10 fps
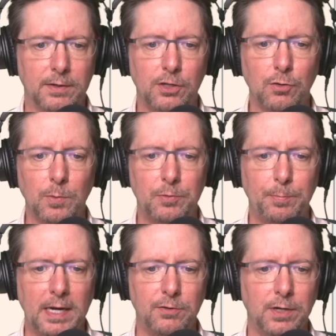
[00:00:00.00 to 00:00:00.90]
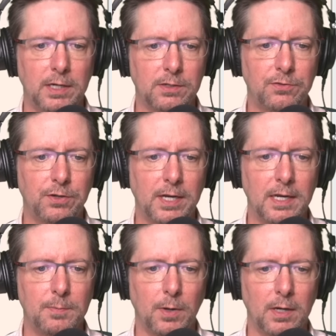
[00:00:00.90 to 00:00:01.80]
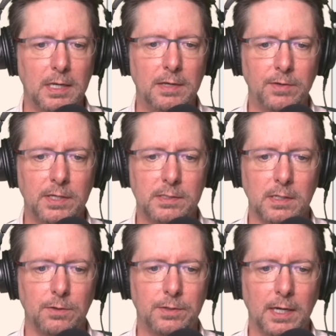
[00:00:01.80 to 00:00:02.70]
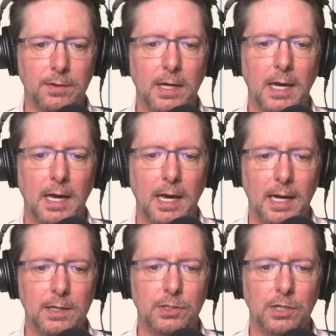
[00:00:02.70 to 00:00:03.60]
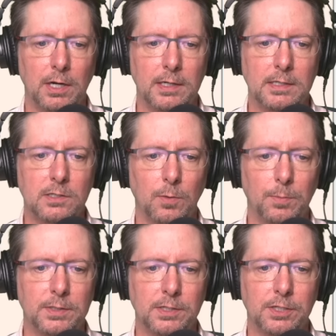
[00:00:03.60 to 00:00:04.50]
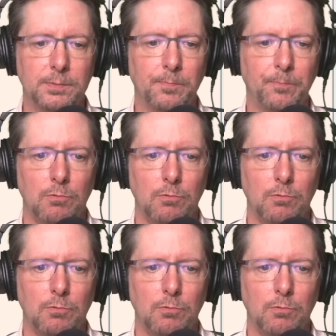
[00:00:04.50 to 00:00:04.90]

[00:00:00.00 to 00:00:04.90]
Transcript: Europe's battery industry hit by EV slowdown and Chinese competition.